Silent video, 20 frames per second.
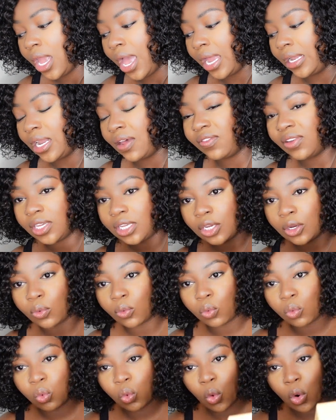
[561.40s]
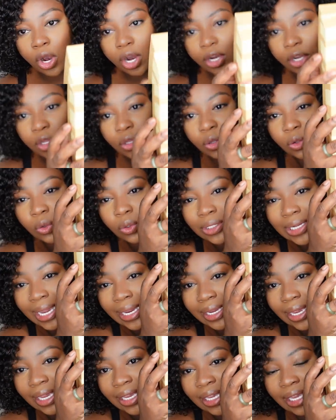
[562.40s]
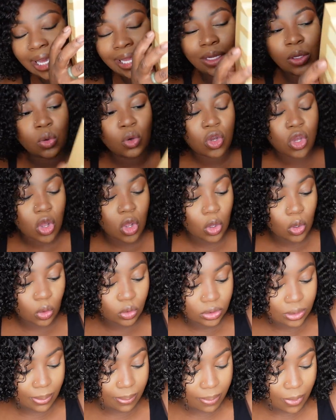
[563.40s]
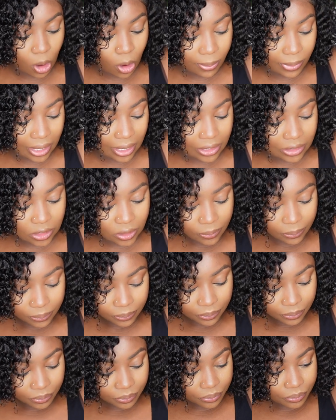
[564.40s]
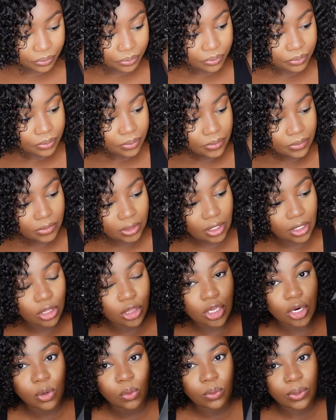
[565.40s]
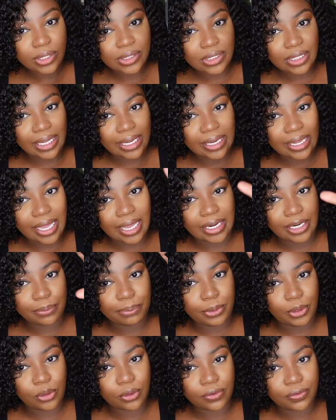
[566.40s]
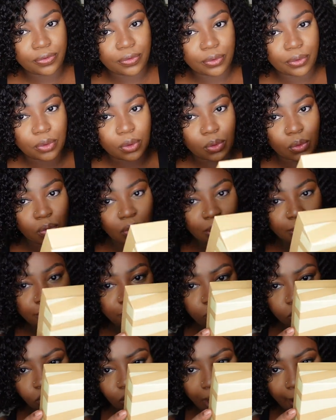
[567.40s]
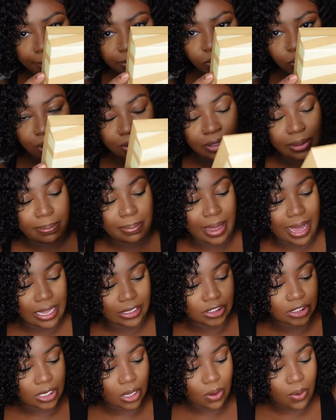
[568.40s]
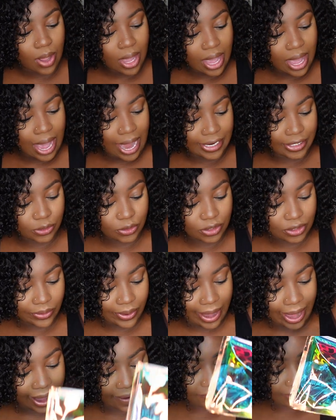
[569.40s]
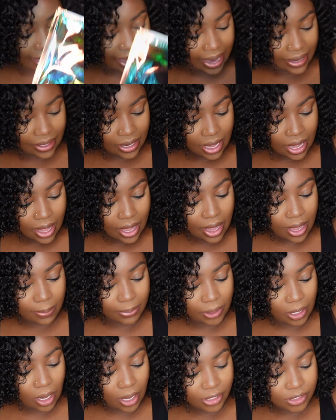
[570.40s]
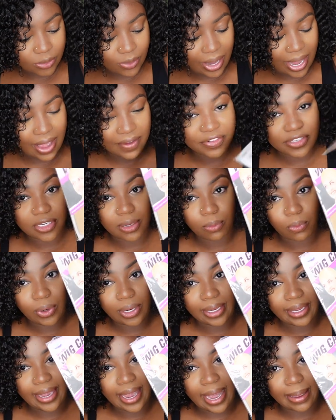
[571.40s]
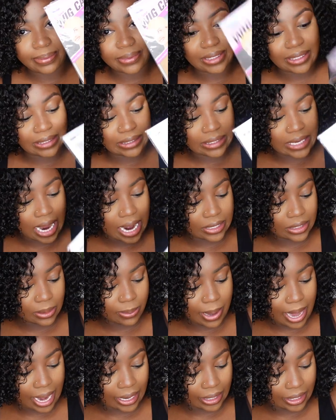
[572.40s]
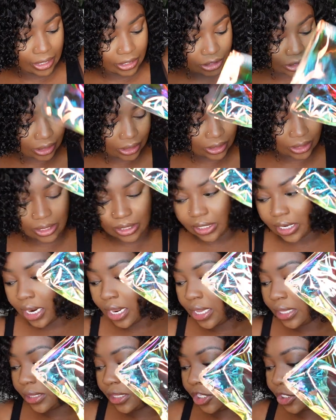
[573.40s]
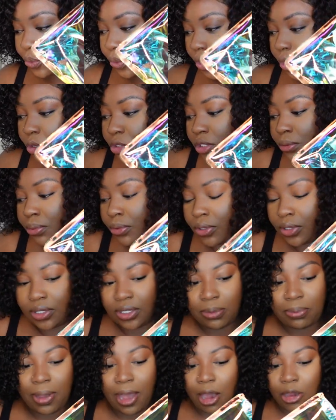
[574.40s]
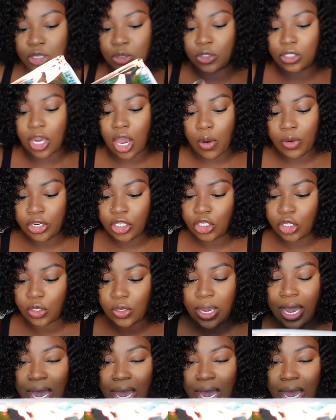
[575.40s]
I love a good royal, like, yellow gold moment. There wasn't like a beautiful ribbon wrapped around the box, so I do still have that. Um, they also have some wig caps inside the package, and then this reusable zip pouch, which I always show you